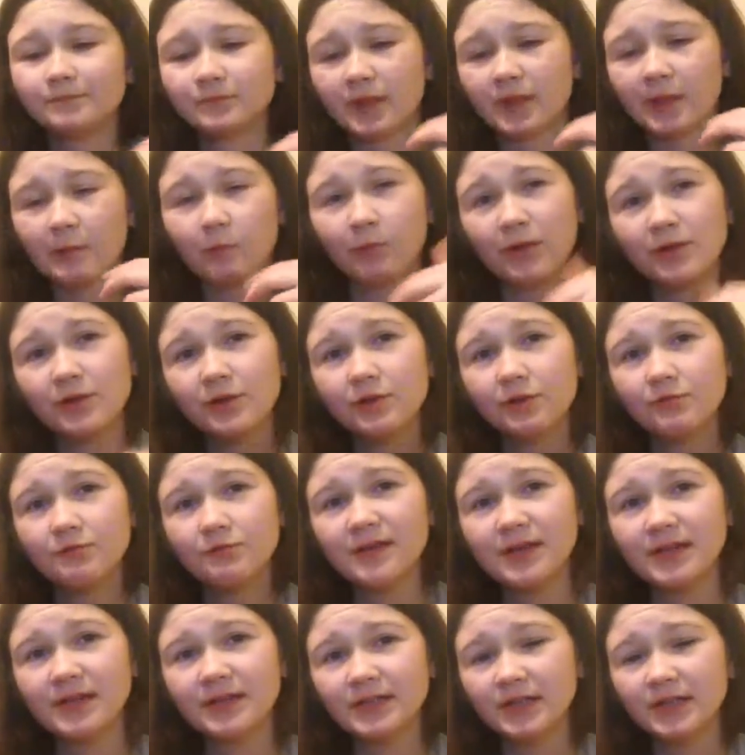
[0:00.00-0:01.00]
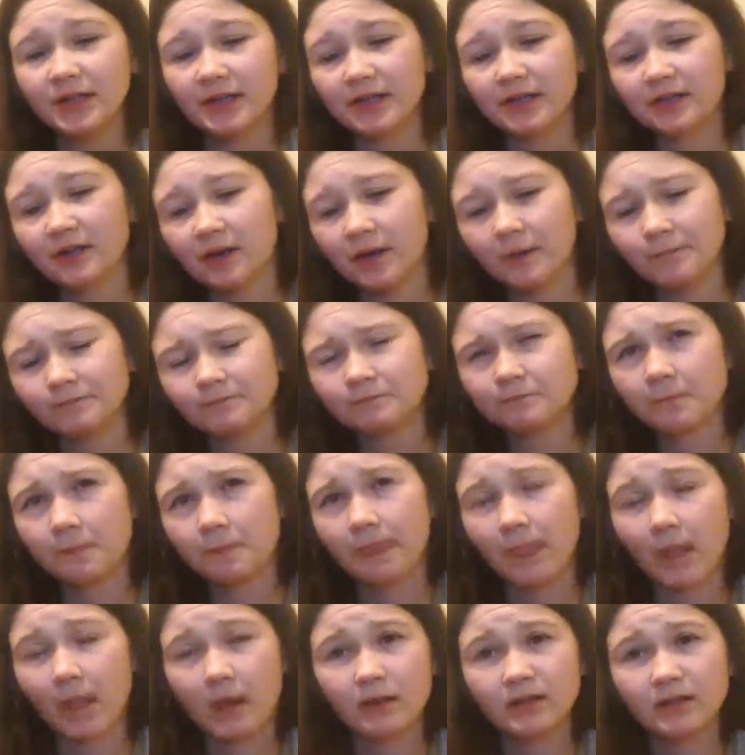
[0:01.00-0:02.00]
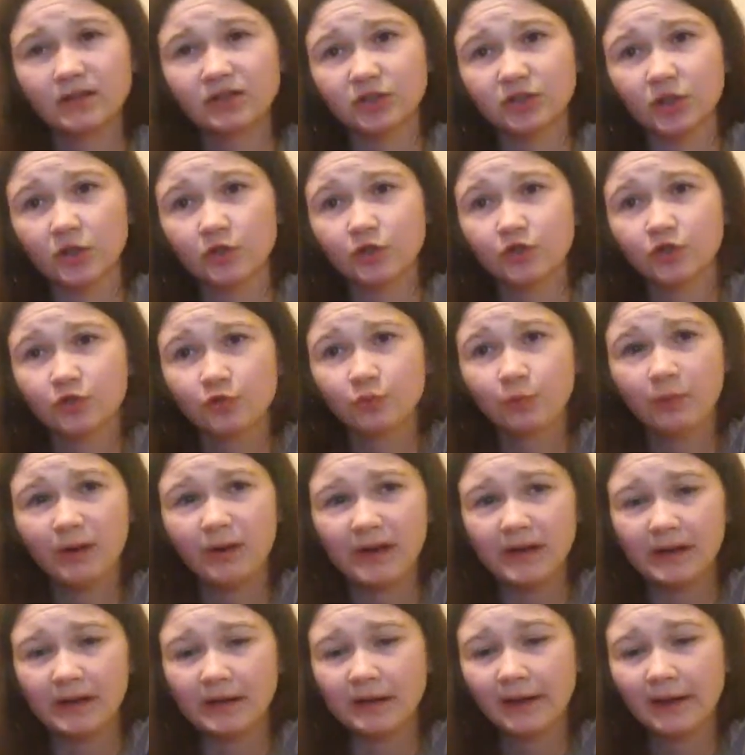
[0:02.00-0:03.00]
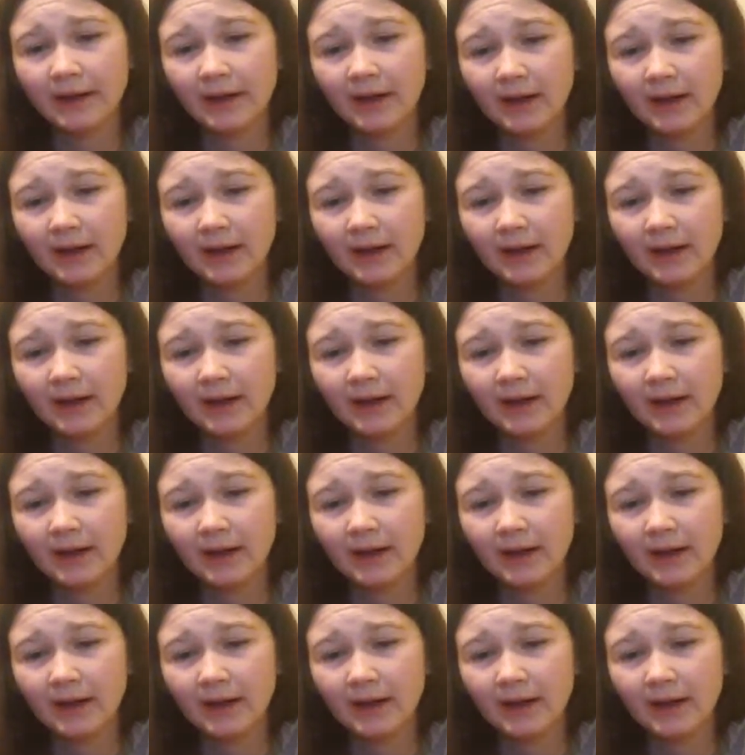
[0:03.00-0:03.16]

Then when you're eating it, you're like, it's so sweet,